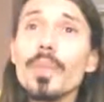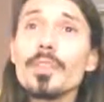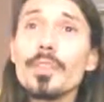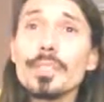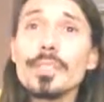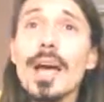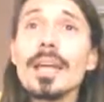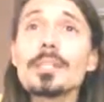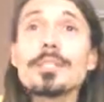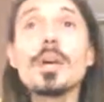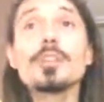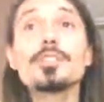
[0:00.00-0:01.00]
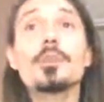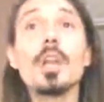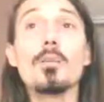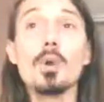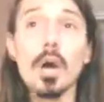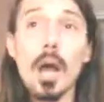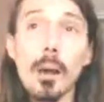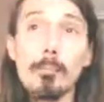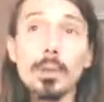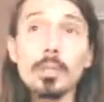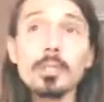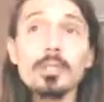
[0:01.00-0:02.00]
This sign is also a lot more
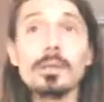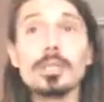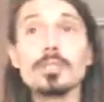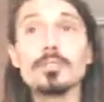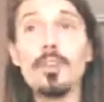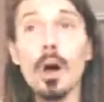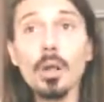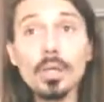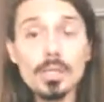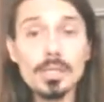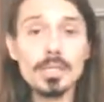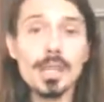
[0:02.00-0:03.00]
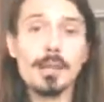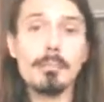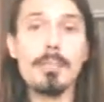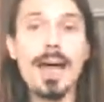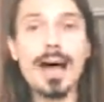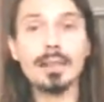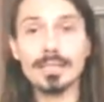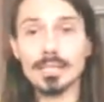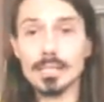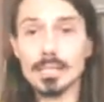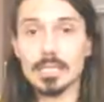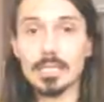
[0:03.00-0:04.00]
humble to its faults and
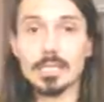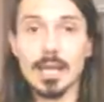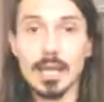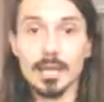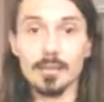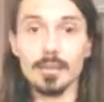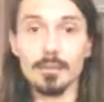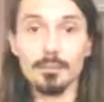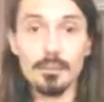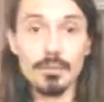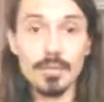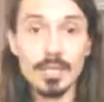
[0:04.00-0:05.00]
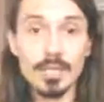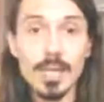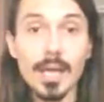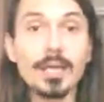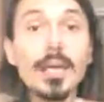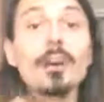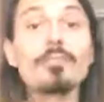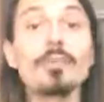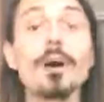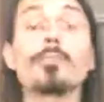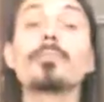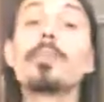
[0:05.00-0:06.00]
balanced than the previous sign of
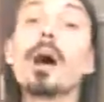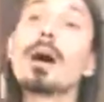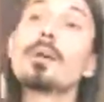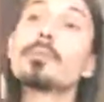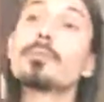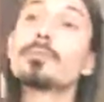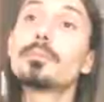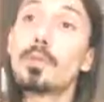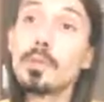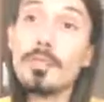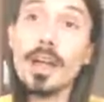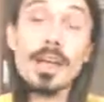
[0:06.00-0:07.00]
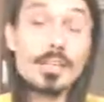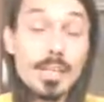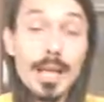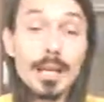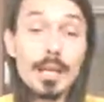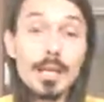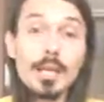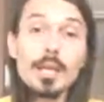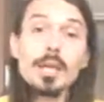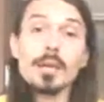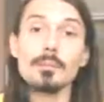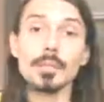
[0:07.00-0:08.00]
Purva Ashada,
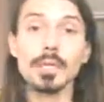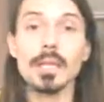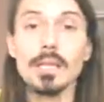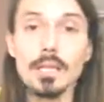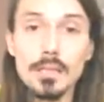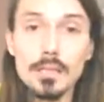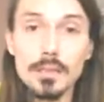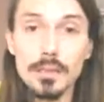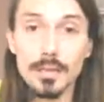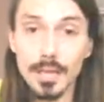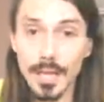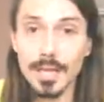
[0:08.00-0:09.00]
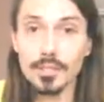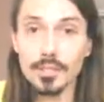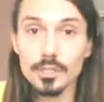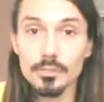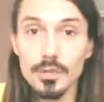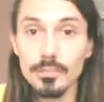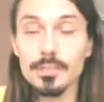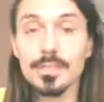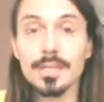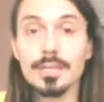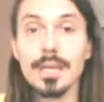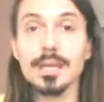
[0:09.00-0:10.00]
because Ganesh
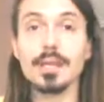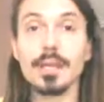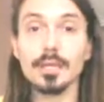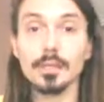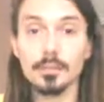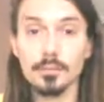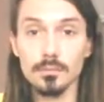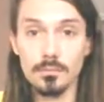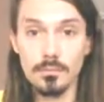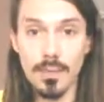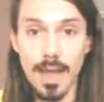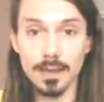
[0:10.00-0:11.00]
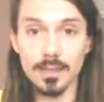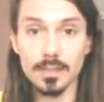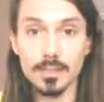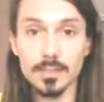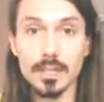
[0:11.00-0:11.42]
represents that like balance.